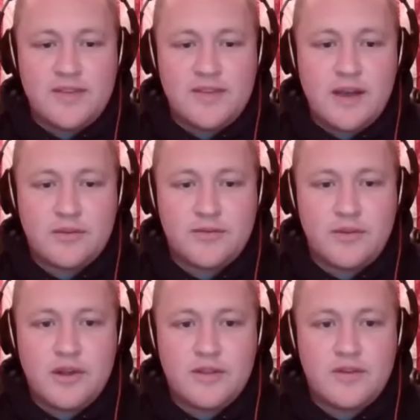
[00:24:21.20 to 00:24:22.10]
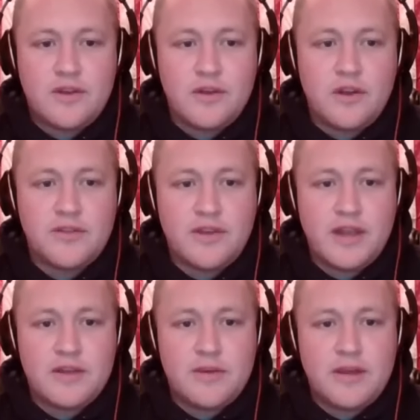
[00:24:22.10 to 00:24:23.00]
tackles for loss
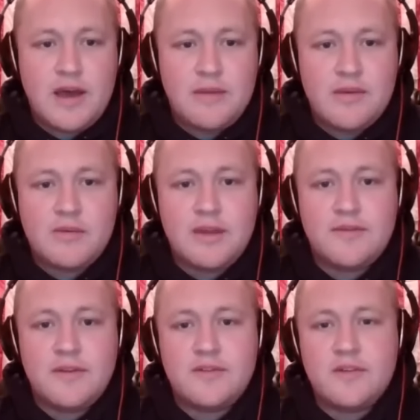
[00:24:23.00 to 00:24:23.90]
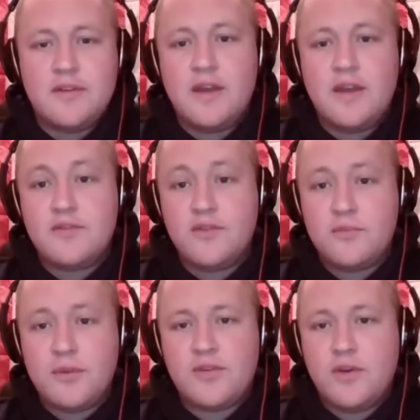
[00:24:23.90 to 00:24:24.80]
altogether by the Alabama defense. And truth
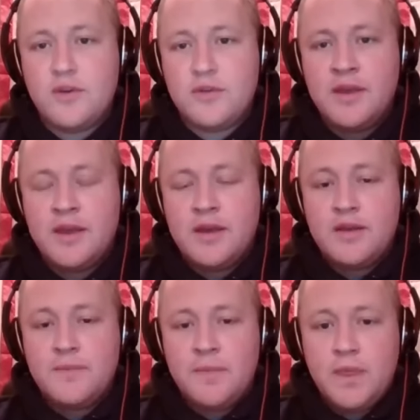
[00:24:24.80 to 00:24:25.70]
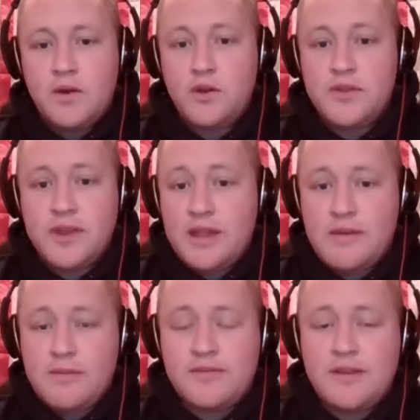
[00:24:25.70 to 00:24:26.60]
be told, holding
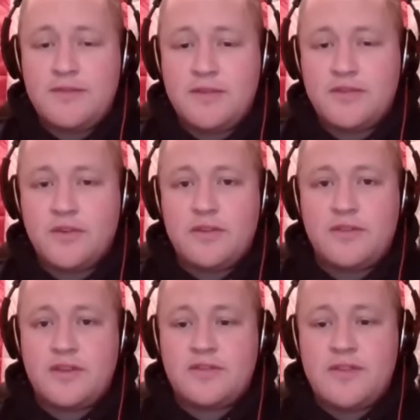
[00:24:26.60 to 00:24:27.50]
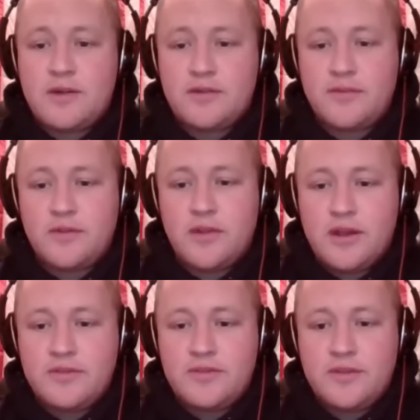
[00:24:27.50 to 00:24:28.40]
Alabama's defense to only 6 tackles for
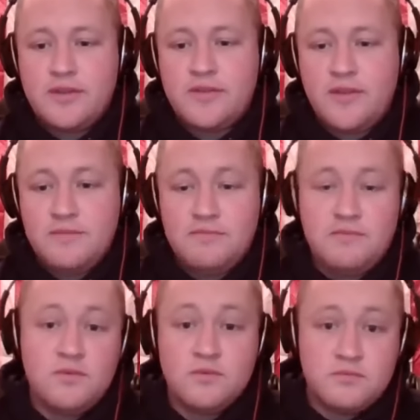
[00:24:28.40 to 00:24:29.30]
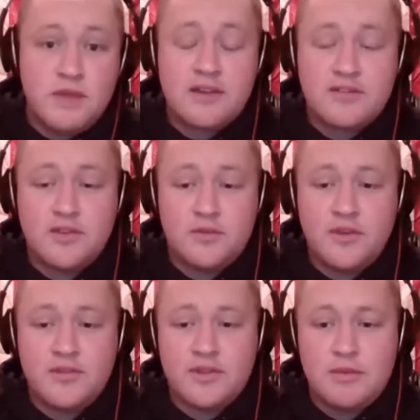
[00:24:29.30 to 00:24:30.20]
loss is actually
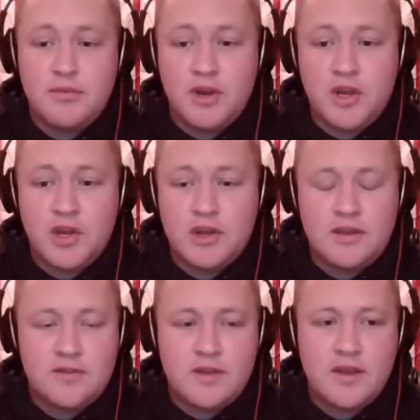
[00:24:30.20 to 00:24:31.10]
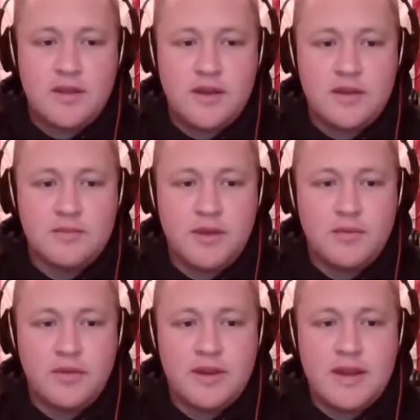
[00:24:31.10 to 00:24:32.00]
reasonably pretty good, because they can be
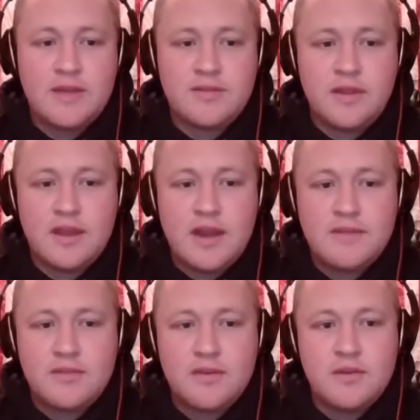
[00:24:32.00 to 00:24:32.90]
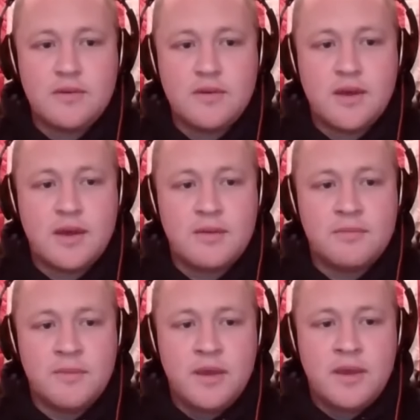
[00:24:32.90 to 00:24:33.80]
really nasty and get after you.
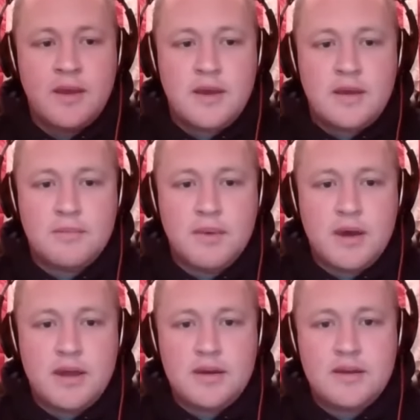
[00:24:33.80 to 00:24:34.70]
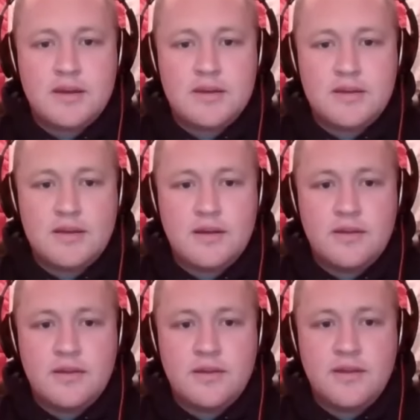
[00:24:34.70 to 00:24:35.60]
But
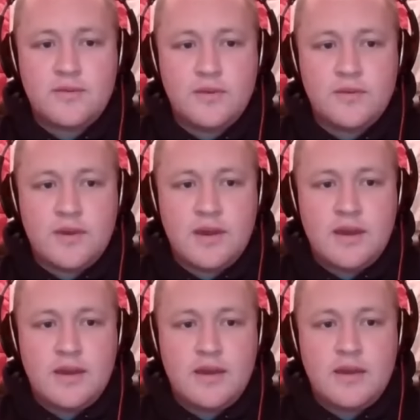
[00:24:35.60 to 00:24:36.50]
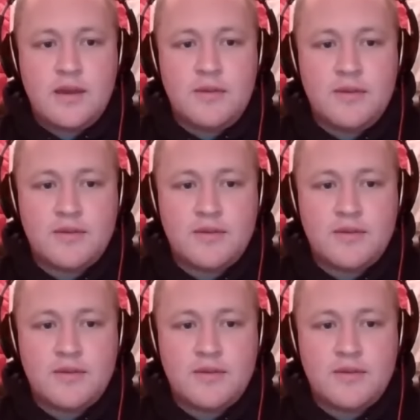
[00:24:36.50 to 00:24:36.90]
this was this